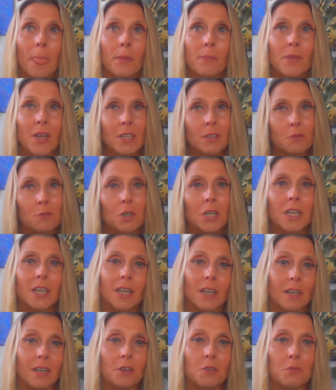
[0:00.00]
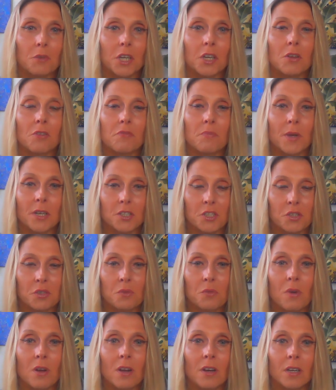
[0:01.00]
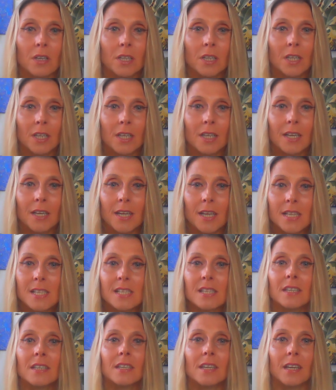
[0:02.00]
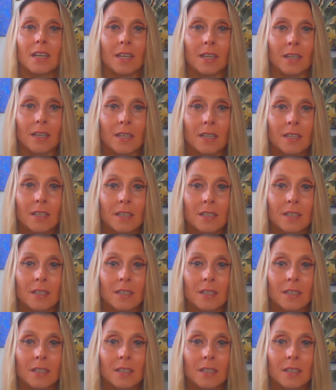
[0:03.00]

not really getting rid of, but you are lessening